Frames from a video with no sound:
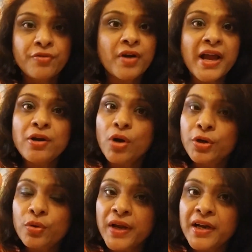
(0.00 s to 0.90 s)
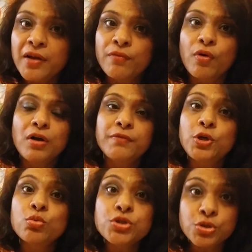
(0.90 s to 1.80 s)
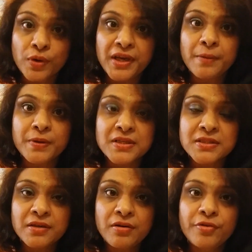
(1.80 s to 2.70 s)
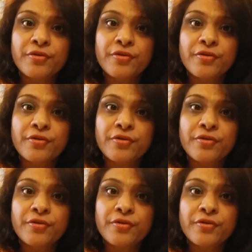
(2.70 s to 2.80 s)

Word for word: Try not to get involved with too showy a person.